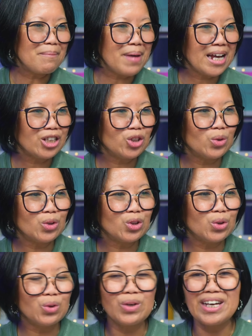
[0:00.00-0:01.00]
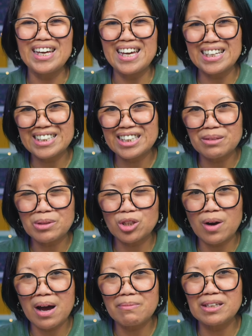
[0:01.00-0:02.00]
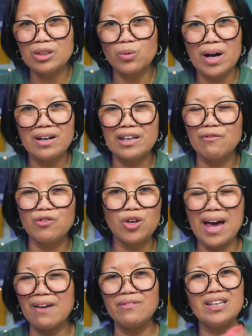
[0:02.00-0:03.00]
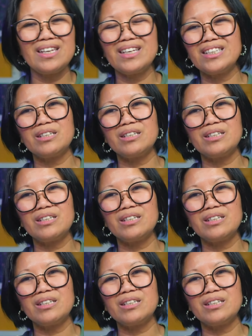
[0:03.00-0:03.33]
make sure to hit subscribe as well if you haven't yet